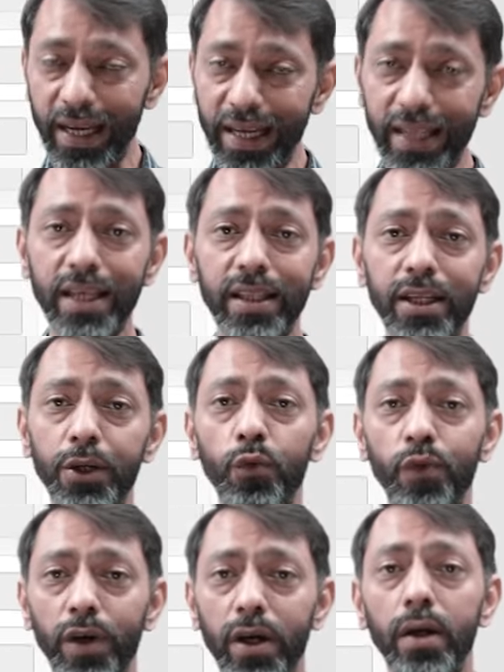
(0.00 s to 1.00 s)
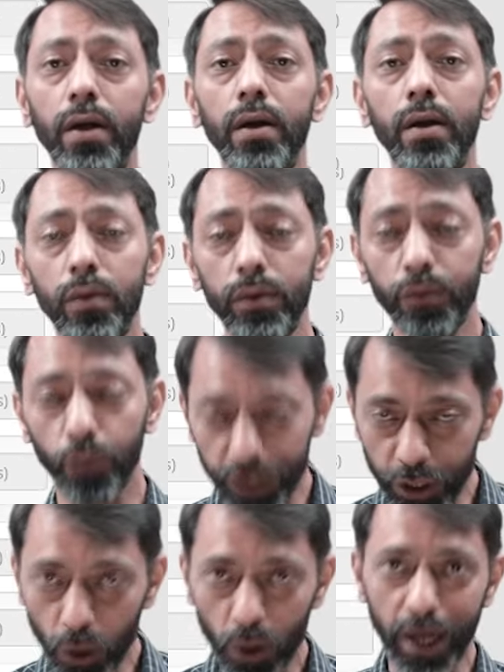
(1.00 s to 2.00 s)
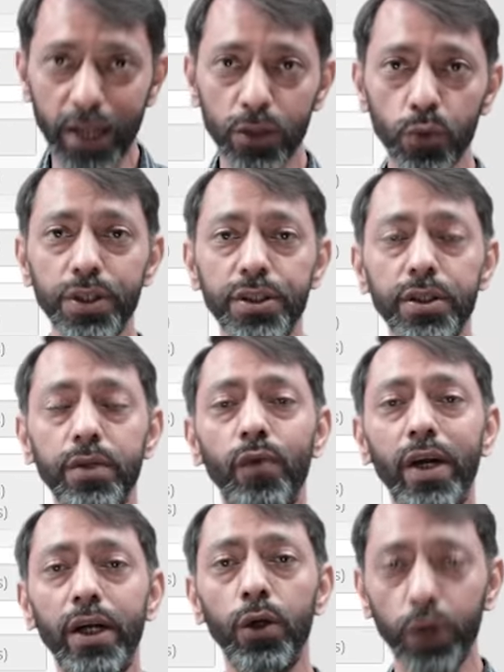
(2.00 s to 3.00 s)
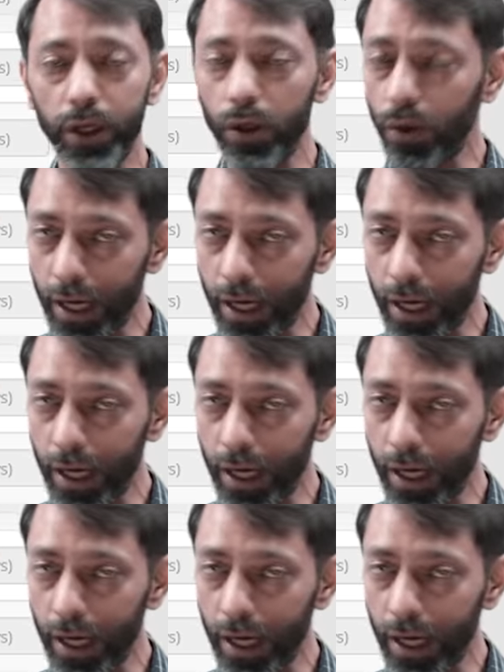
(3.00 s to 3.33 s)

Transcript: Anything that you've done with your graduation while doing your